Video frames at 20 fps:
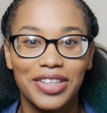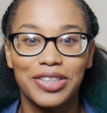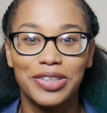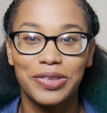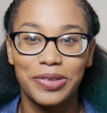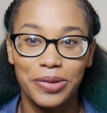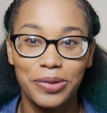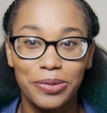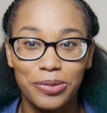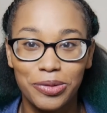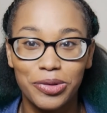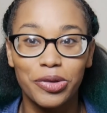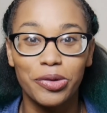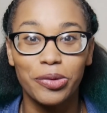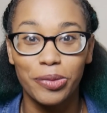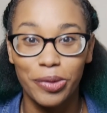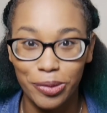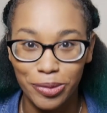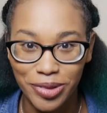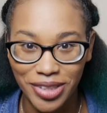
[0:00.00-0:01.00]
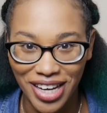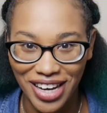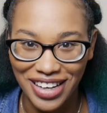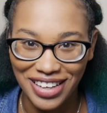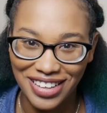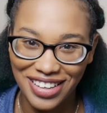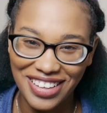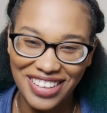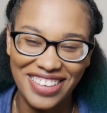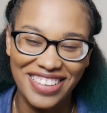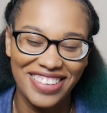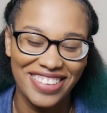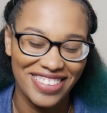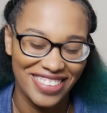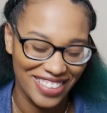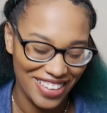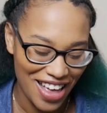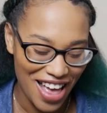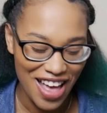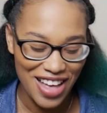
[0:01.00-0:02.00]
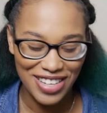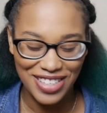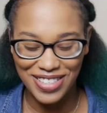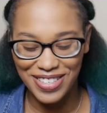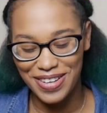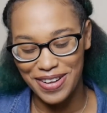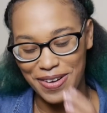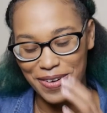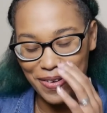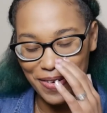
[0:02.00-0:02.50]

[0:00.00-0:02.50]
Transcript: 2 to rotate. So